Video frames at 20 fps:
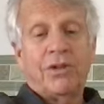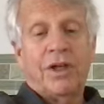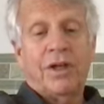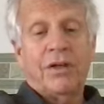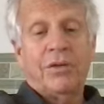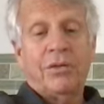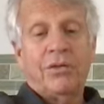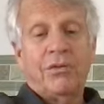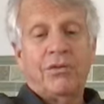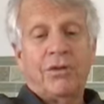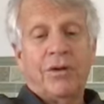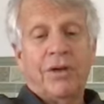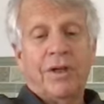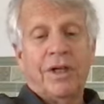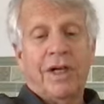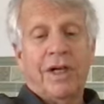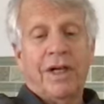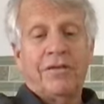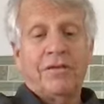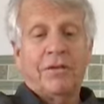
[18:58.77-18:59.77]
and who's going
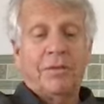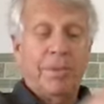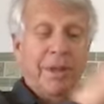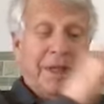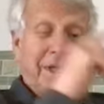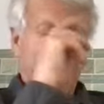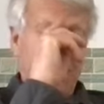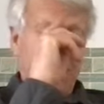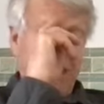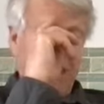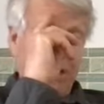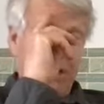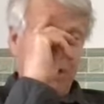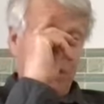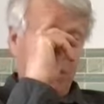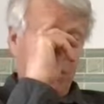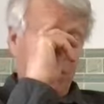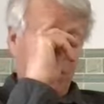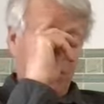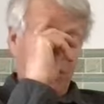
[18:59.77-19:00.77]
to have a benign
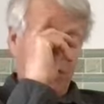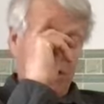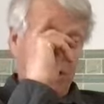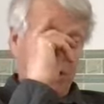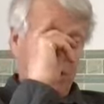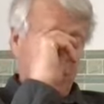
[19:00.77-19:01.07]
course.